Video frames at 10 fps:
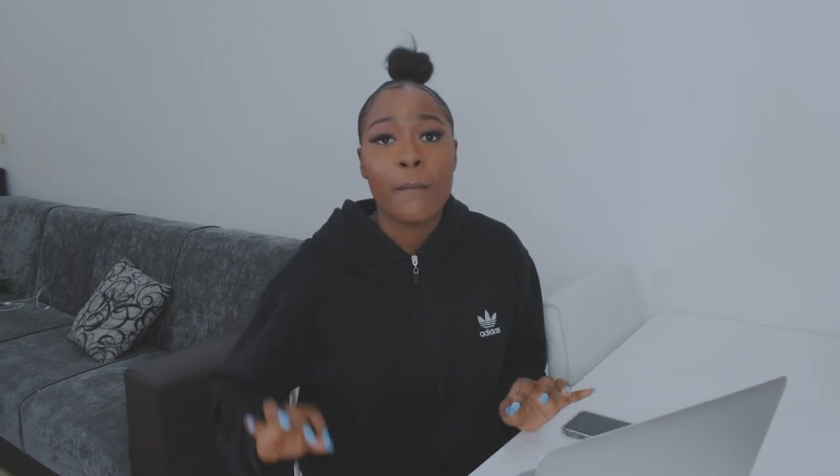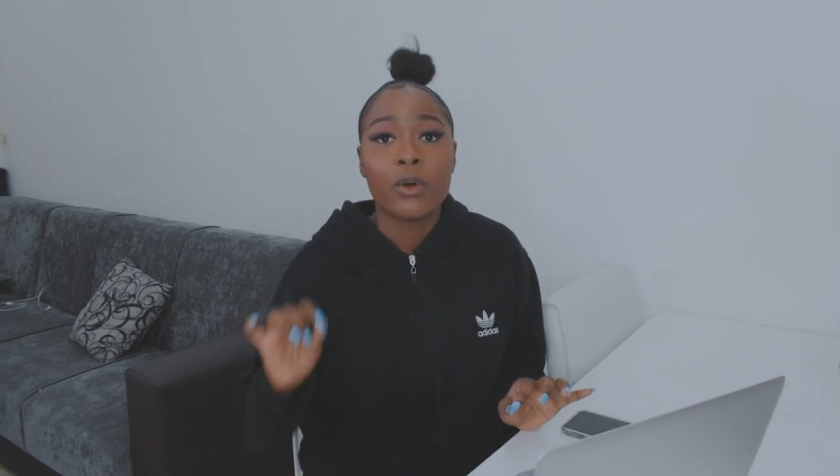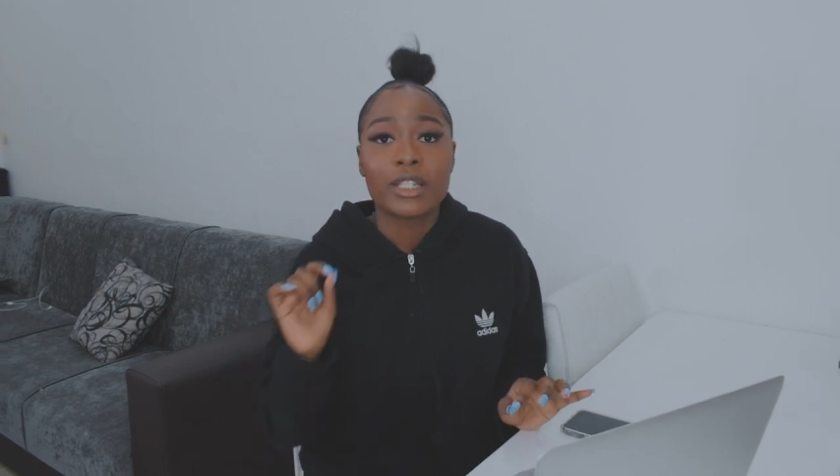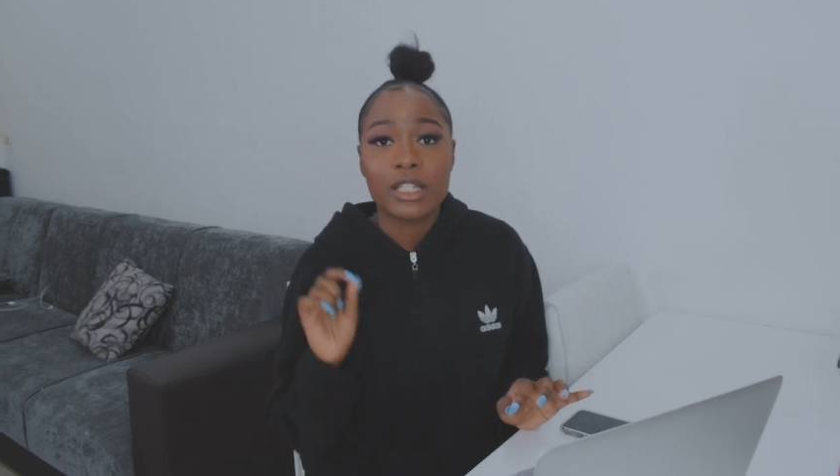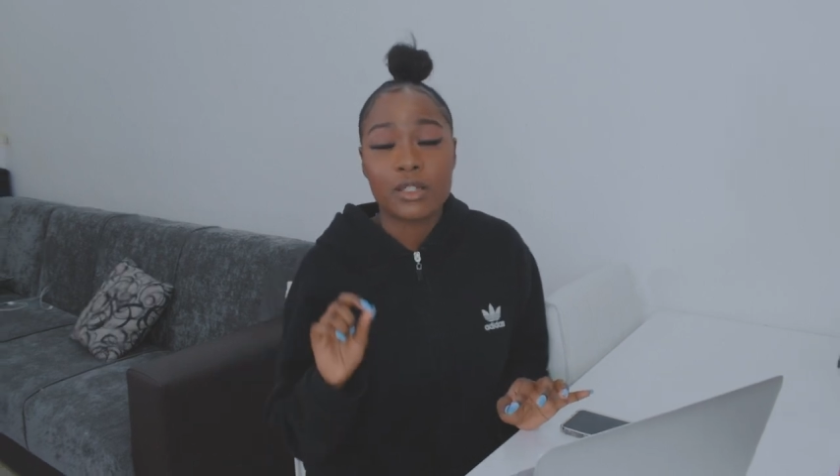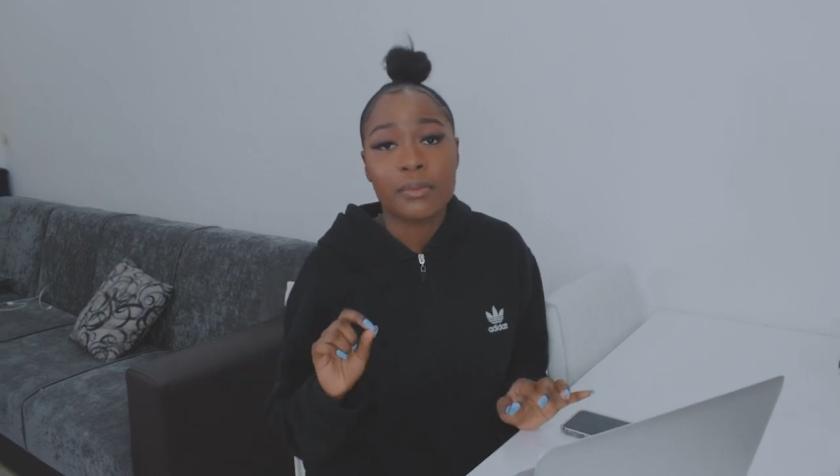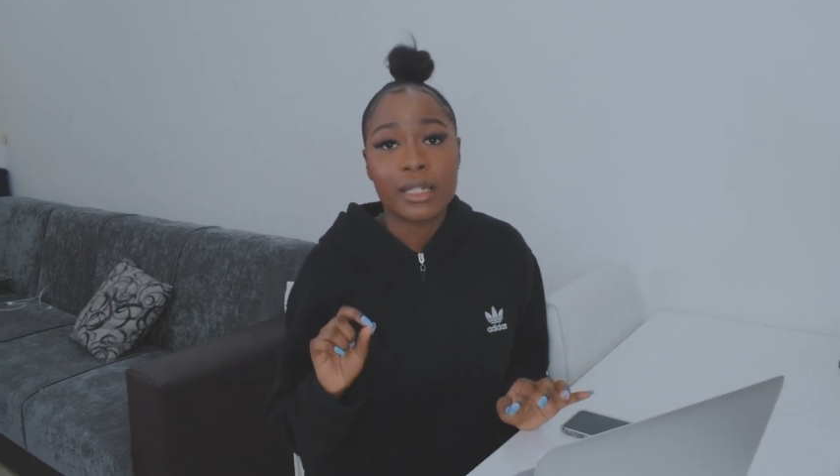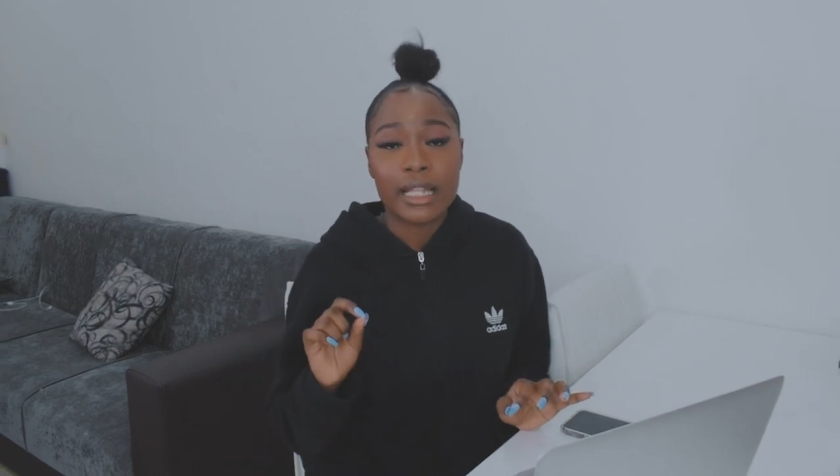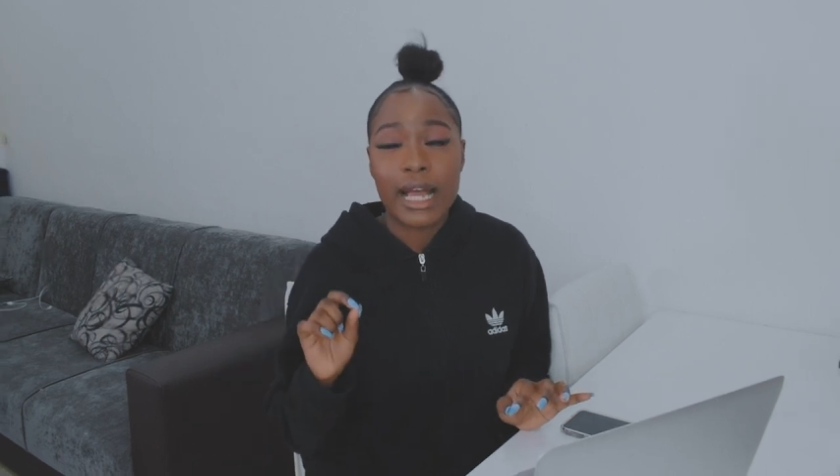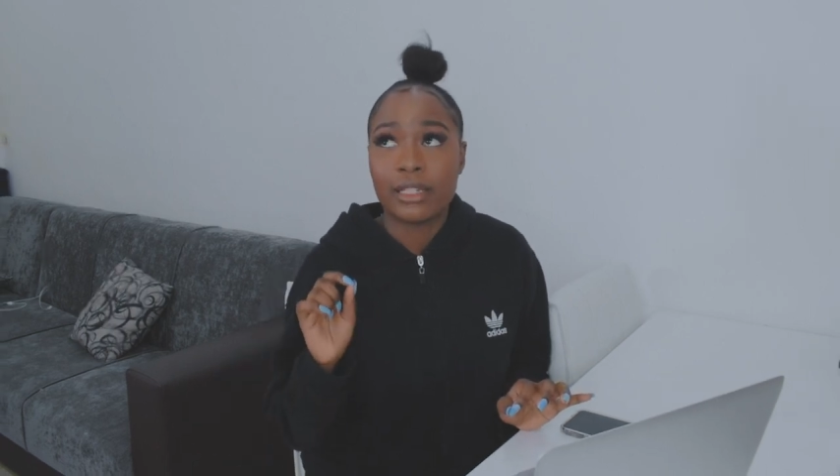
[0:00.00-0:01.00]
but there's
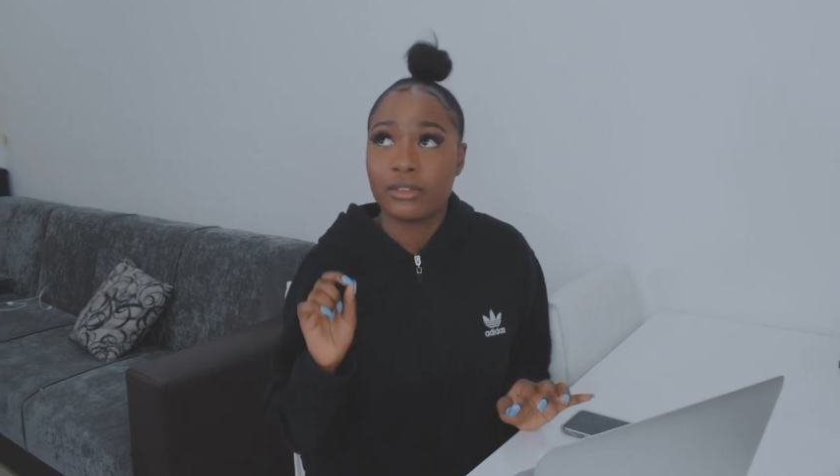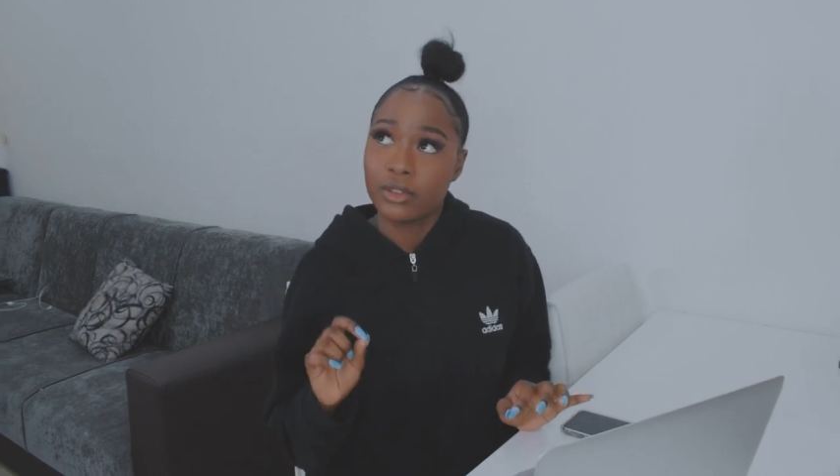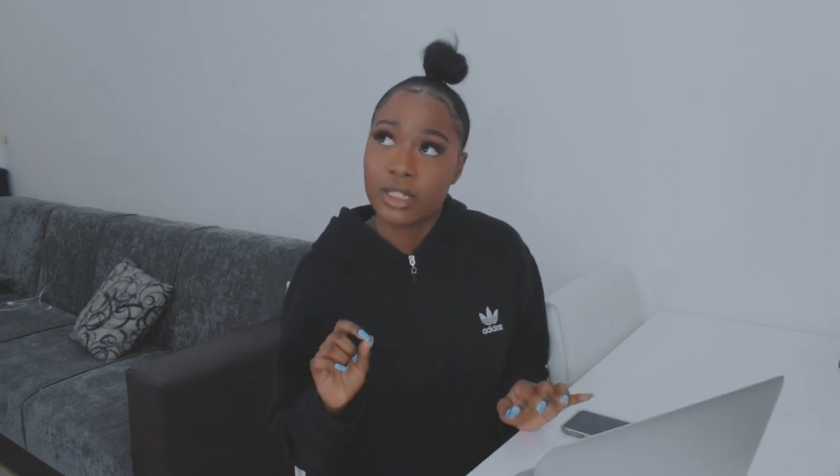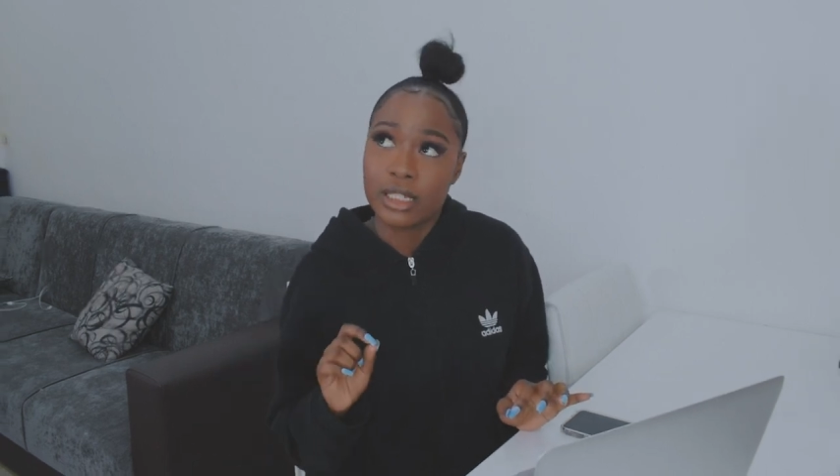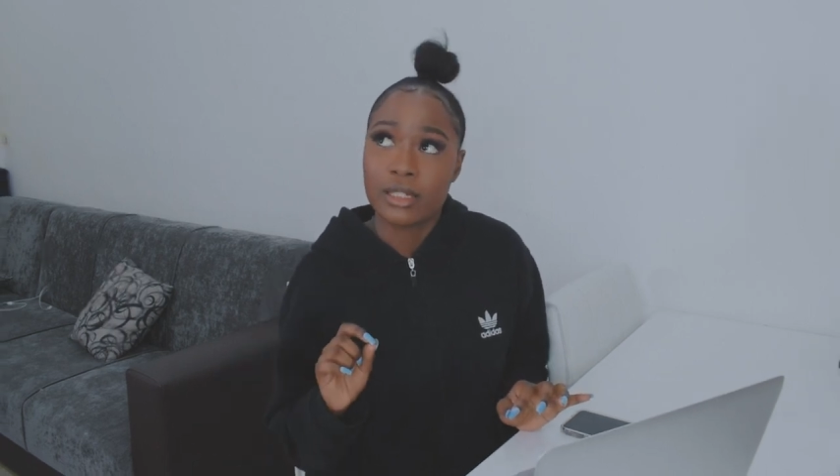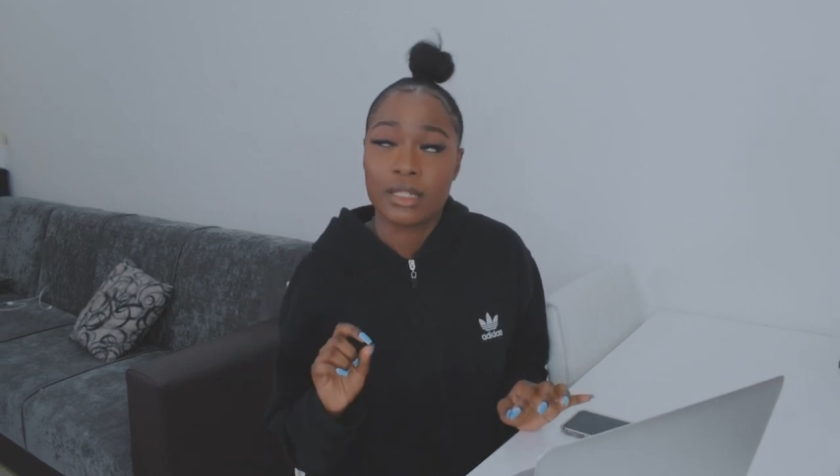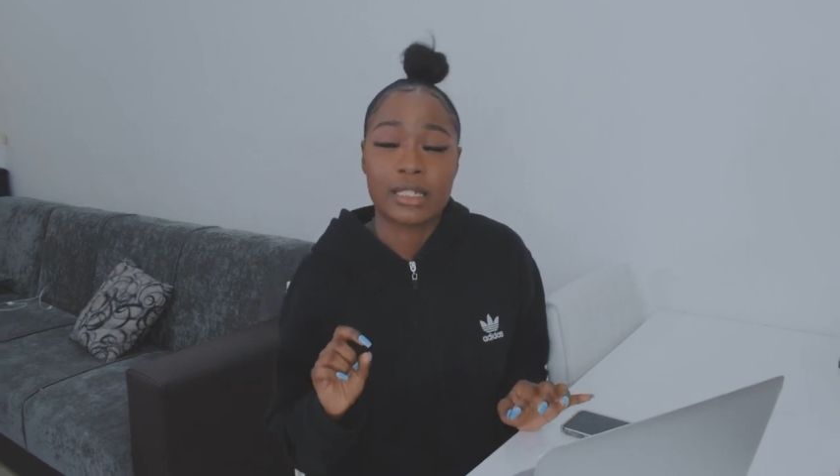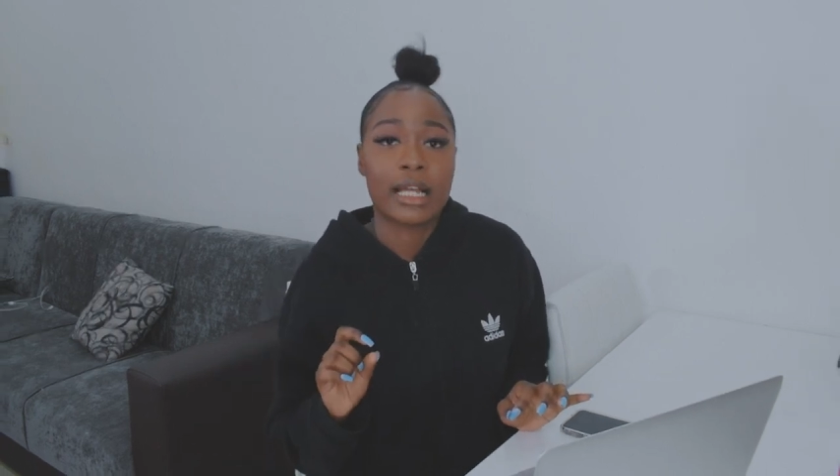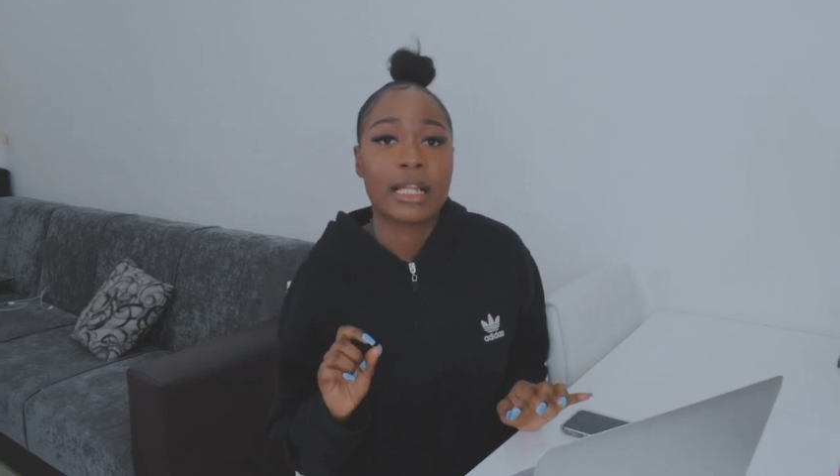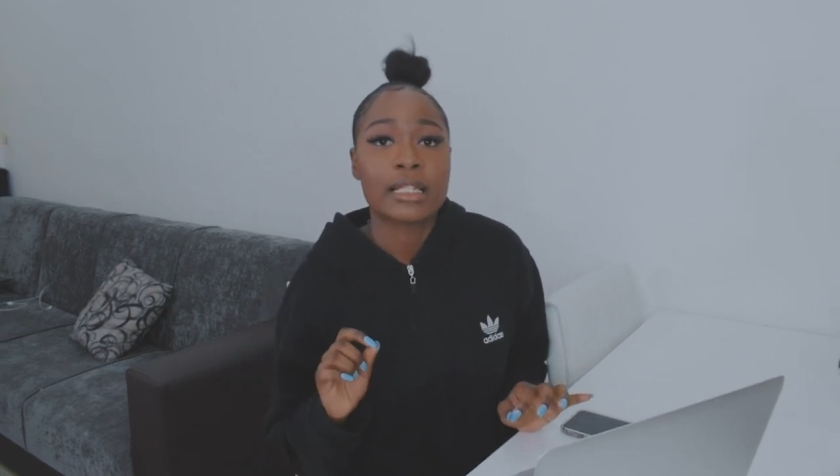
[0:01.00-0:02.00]
something I noticed is
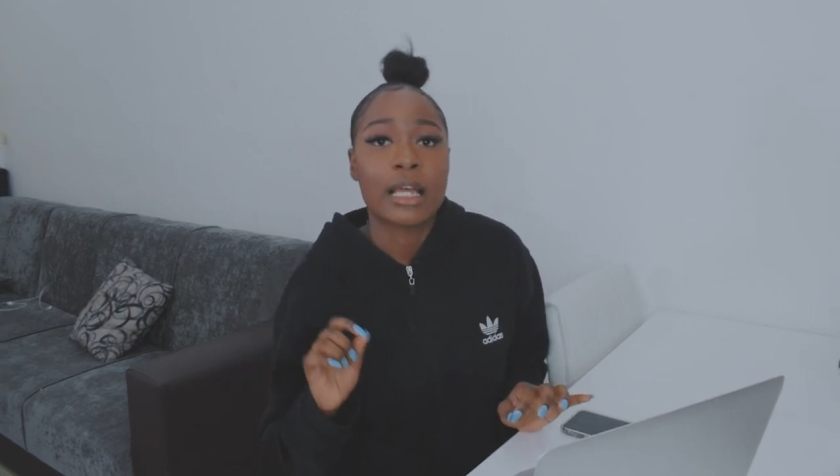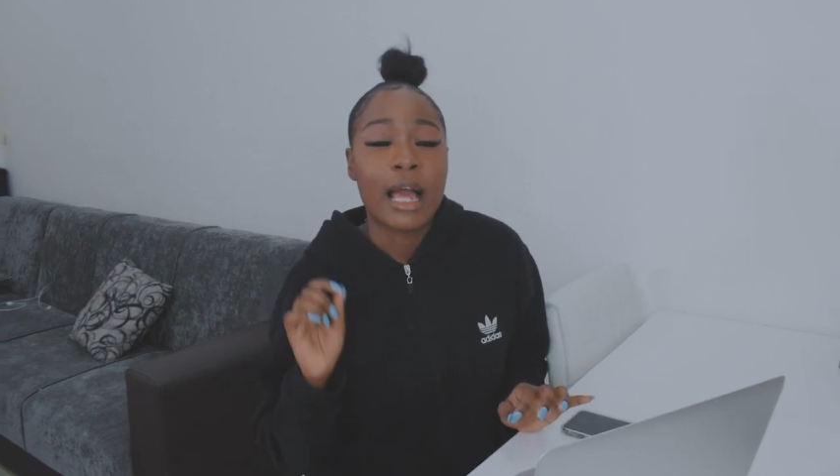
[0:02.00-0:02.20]
that,